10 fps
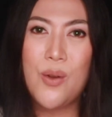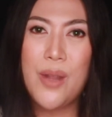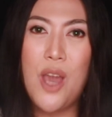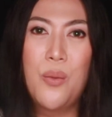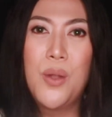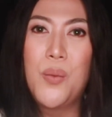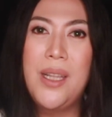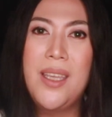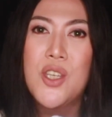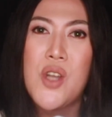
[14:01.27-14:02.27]
I will
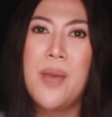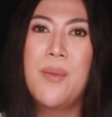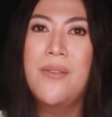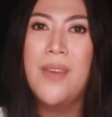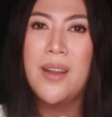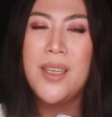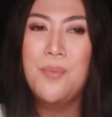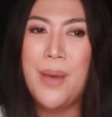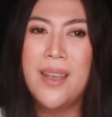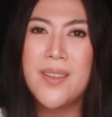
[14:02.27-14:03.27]
really try my very
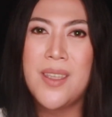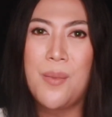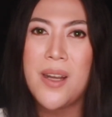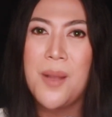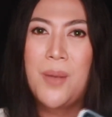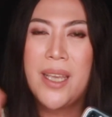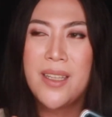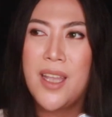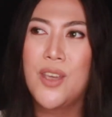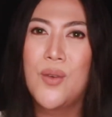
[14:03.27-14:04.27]
best na ma-replyan
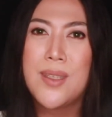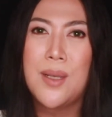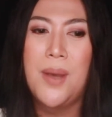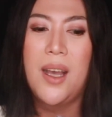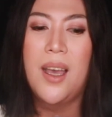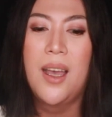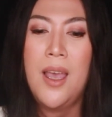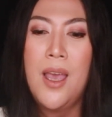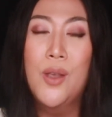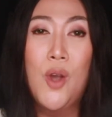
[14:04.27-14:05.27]
kayo sa mga
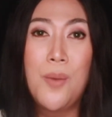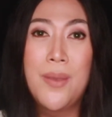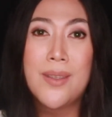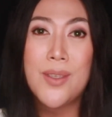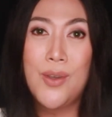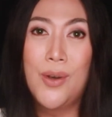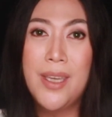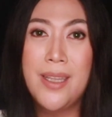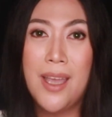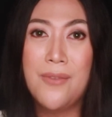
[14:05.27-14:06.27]
comments nyo
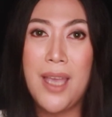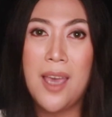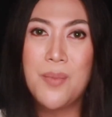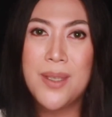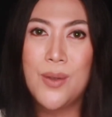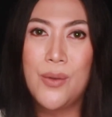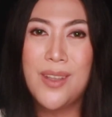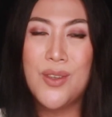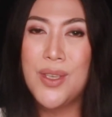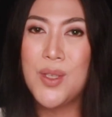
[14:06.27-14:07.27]
in every episode.
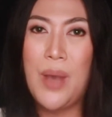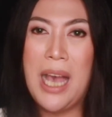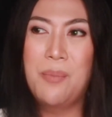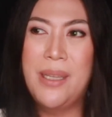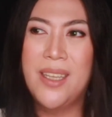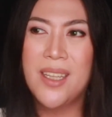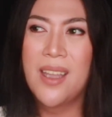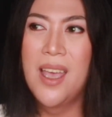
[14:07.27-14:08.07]
It's just so happened that